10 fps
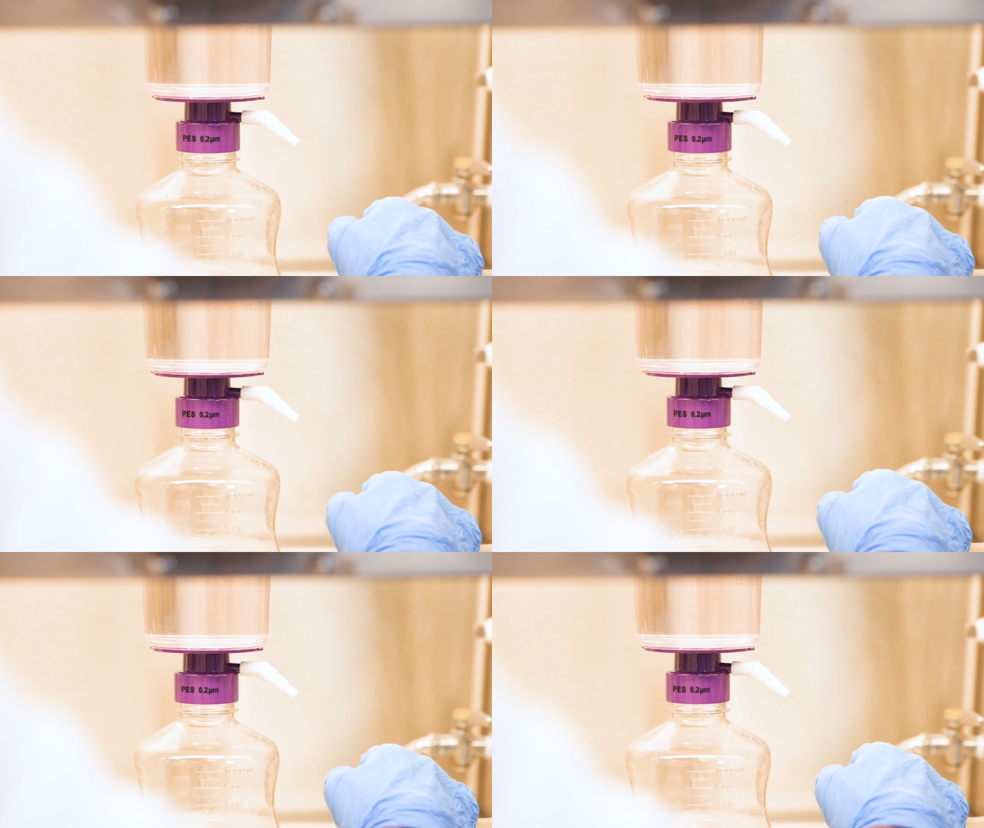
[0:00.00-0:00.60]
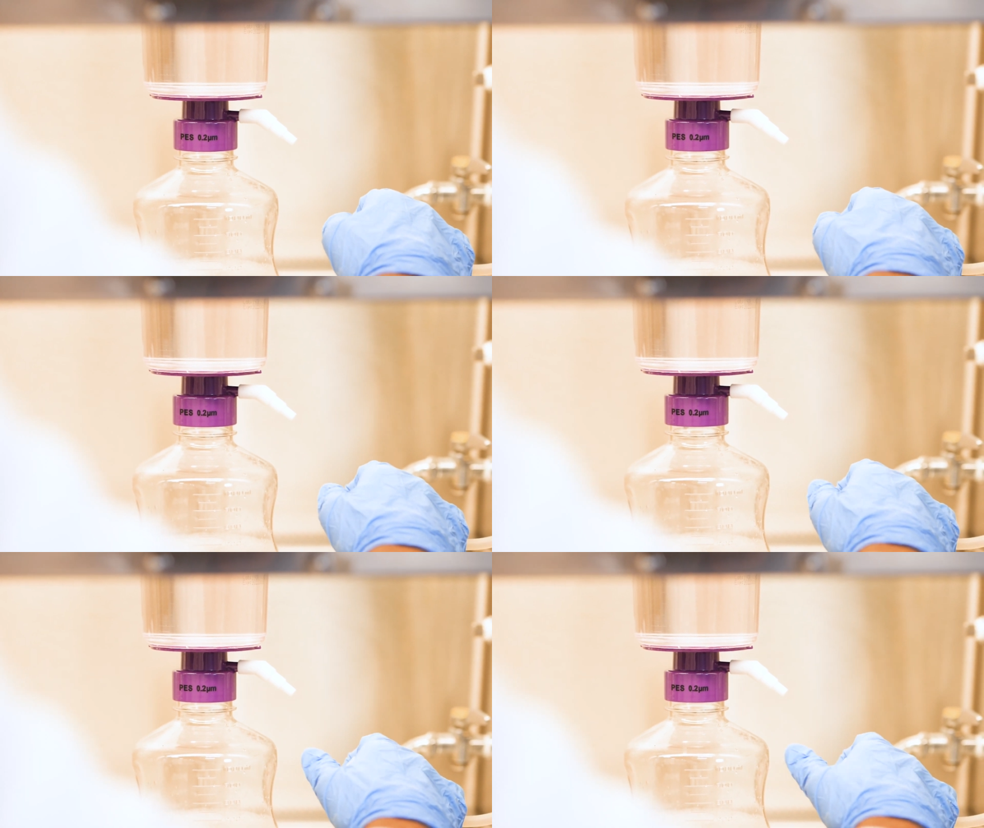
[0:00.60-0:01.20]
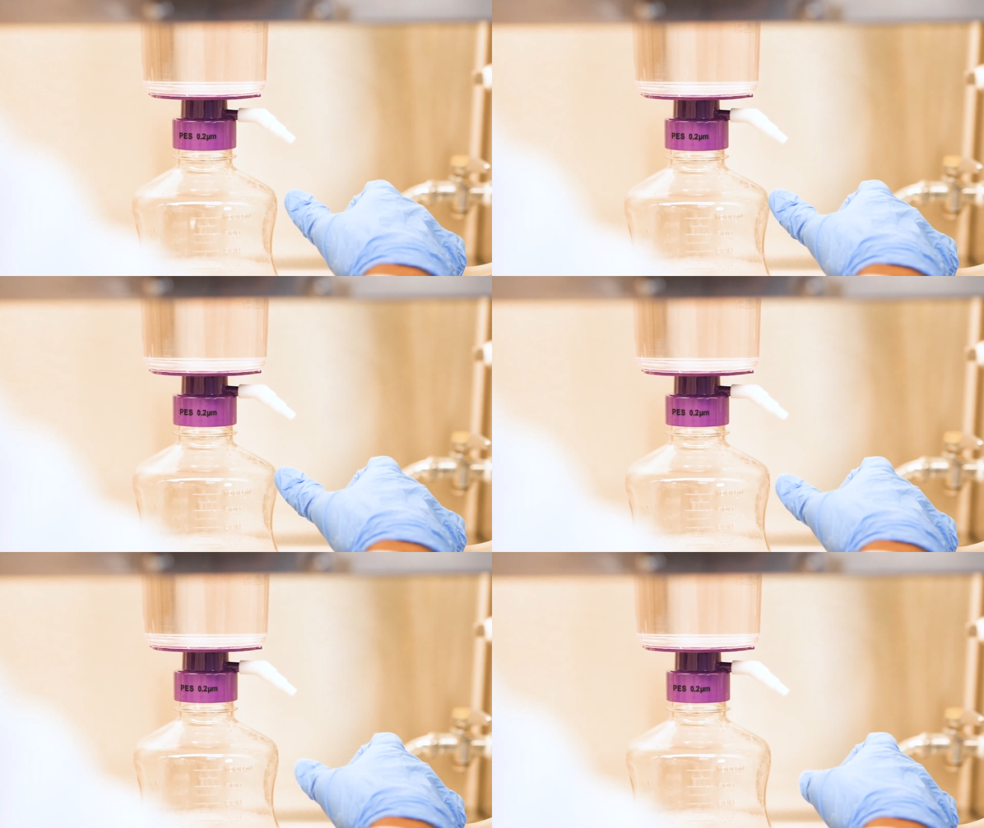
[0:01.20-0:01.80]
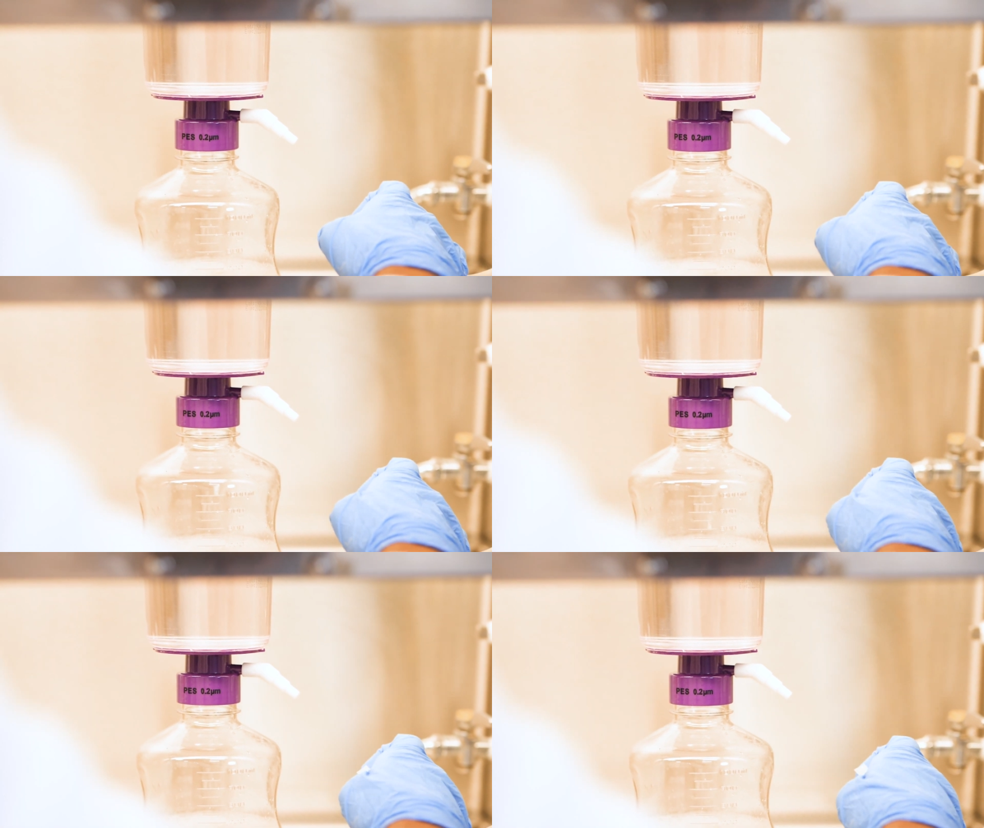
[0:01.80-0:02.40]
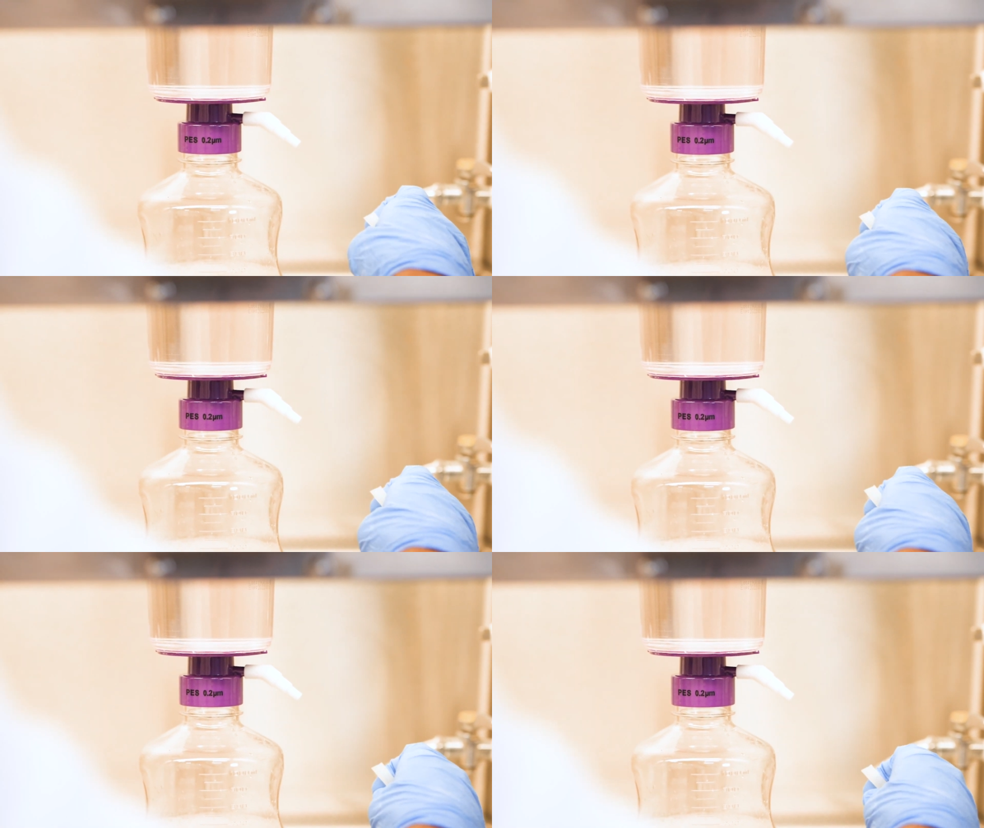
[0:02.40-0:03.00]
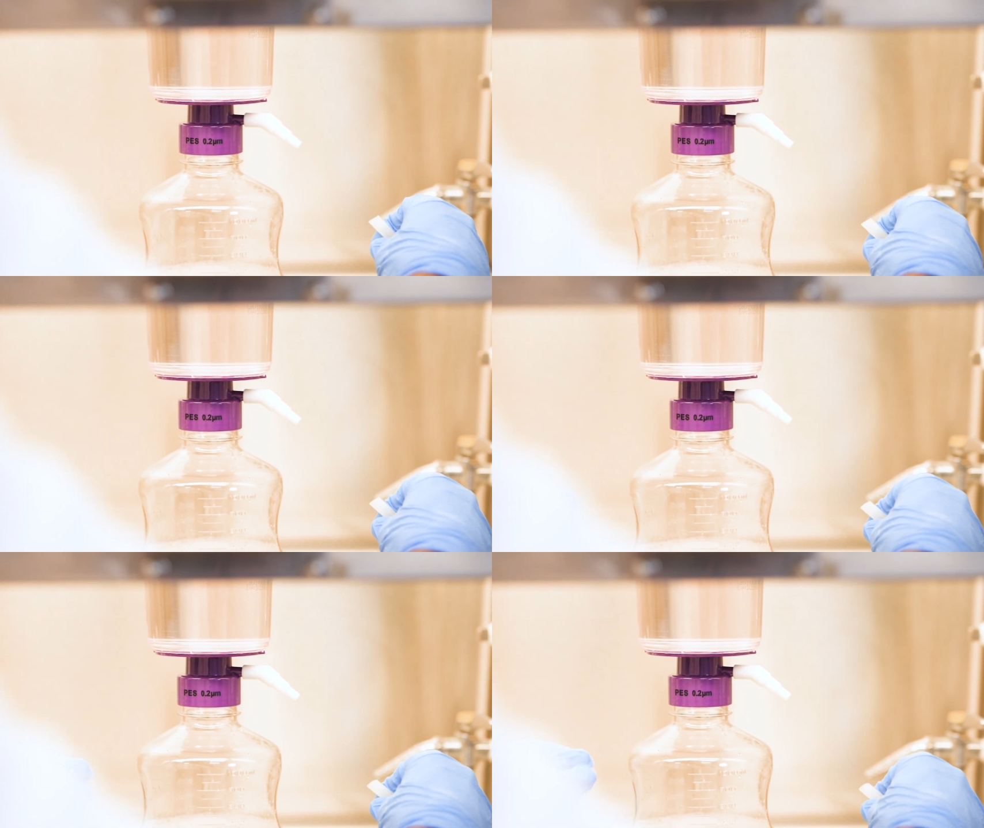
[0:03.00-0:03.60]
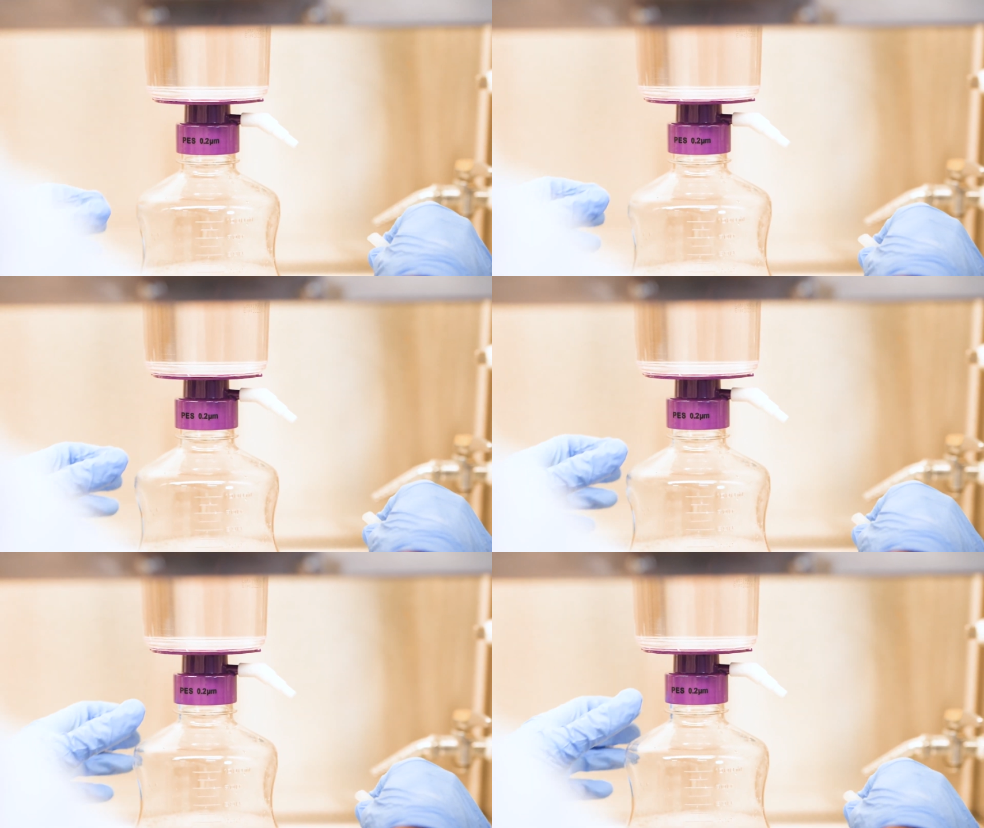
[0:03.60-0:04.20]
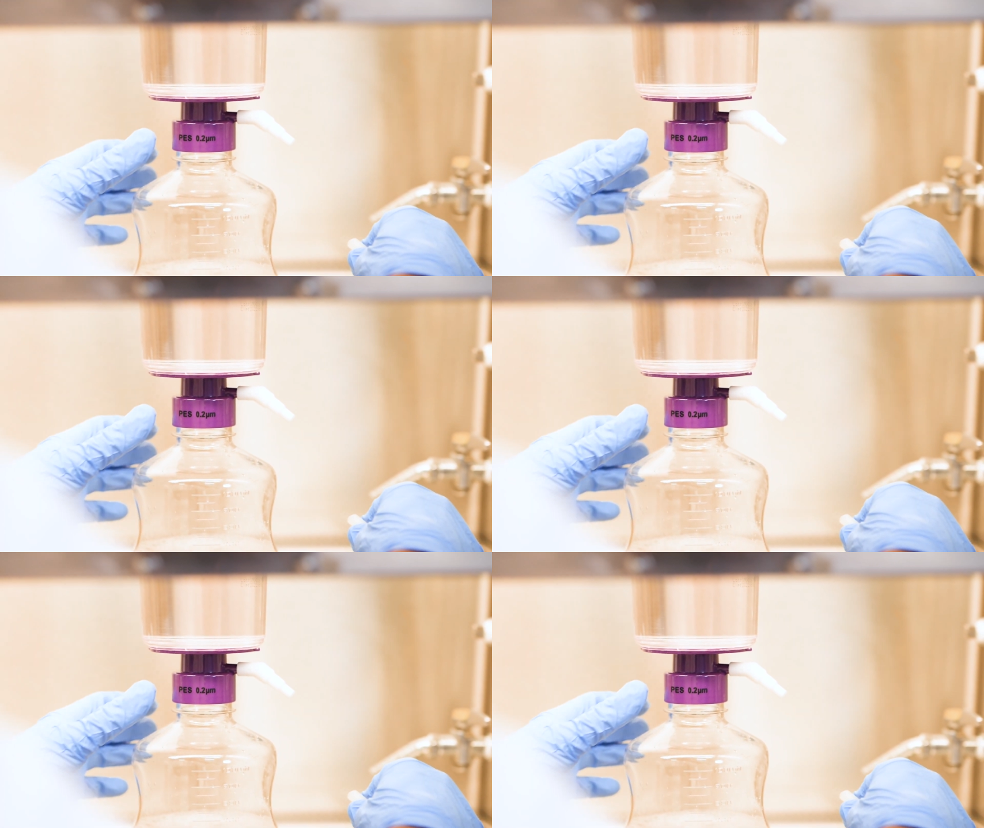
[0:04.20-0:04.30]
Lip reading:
[unreadable: no face in view]